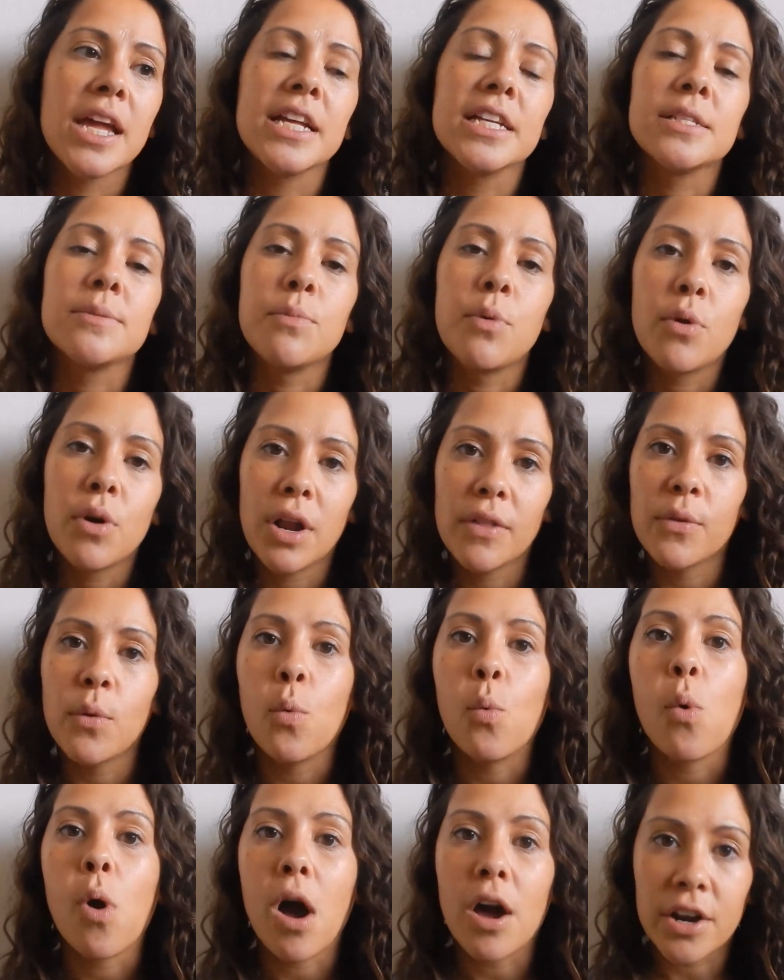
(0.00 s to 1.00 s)
is more on the
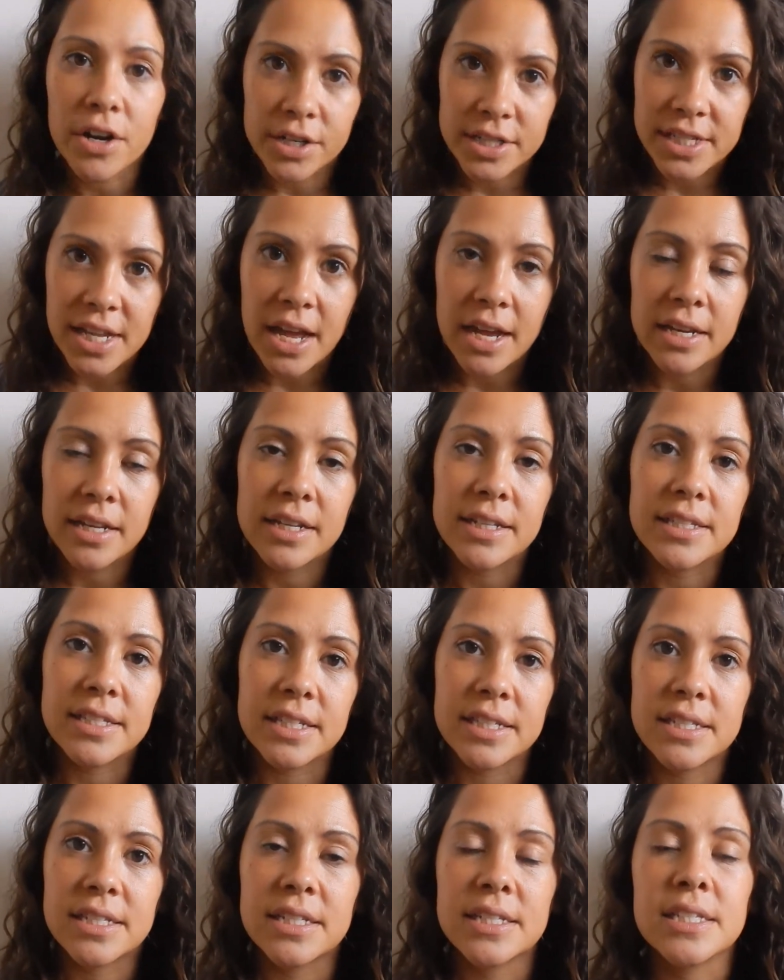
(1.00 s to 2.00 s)
water side
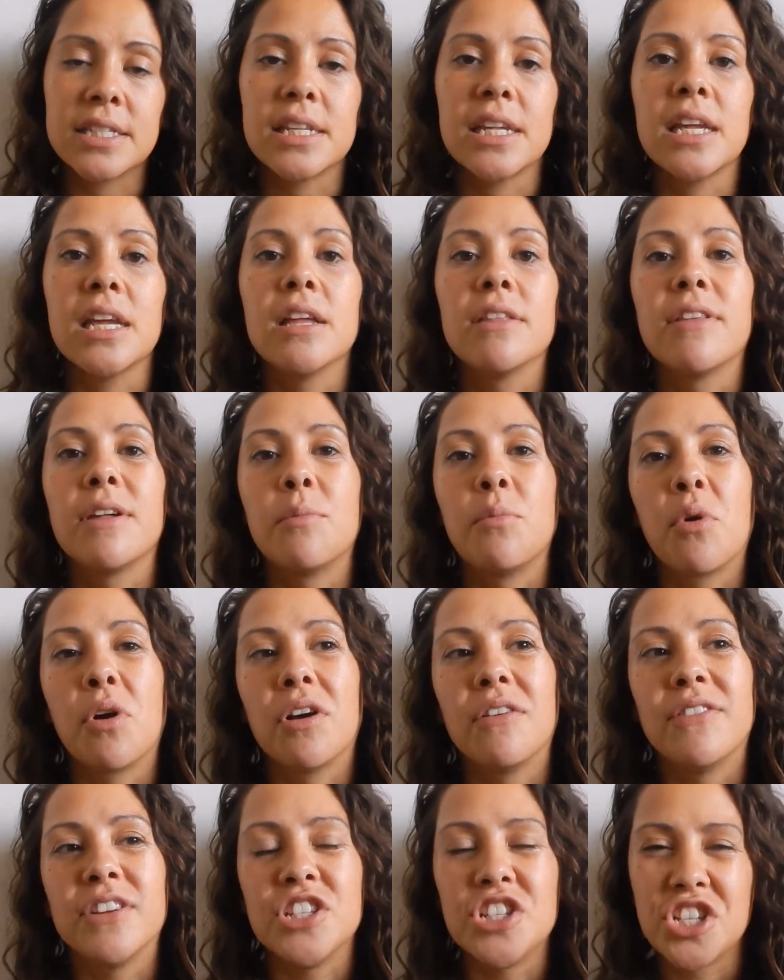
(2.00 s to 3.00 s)
consistency than
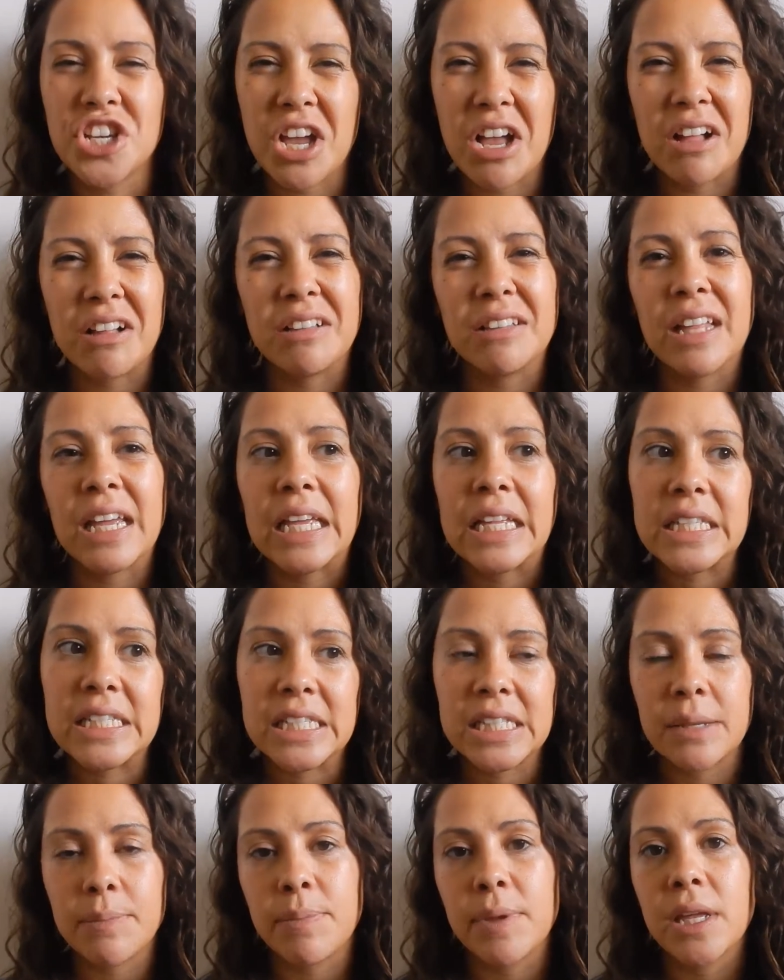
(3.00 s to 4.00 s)
more of a gel, like
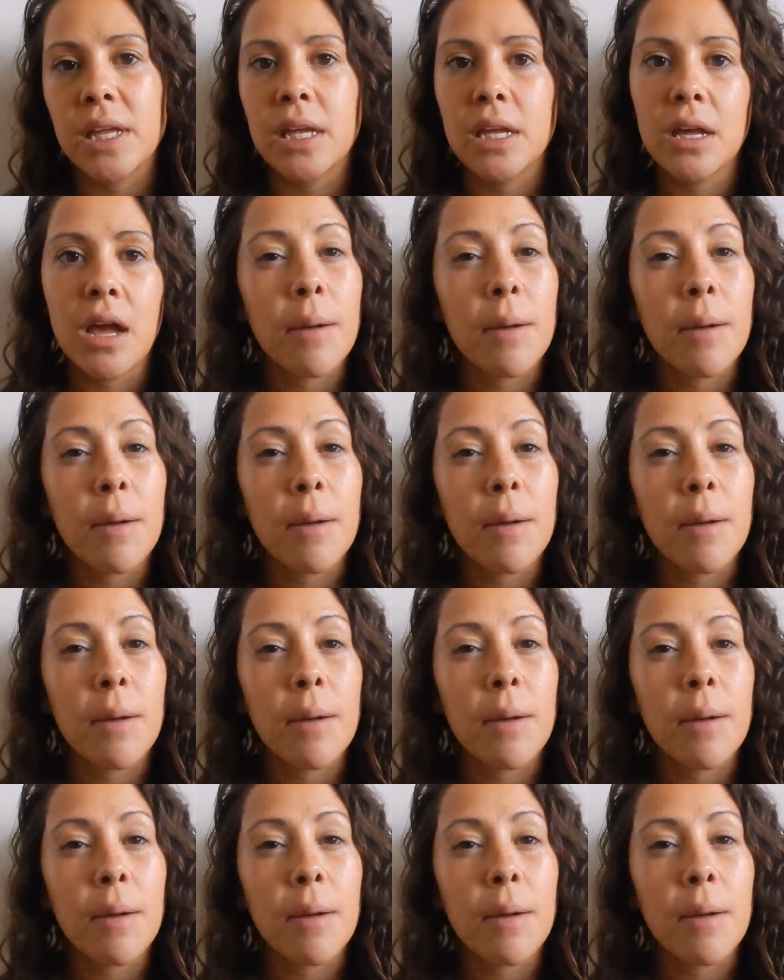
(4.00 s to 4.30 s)
slippy,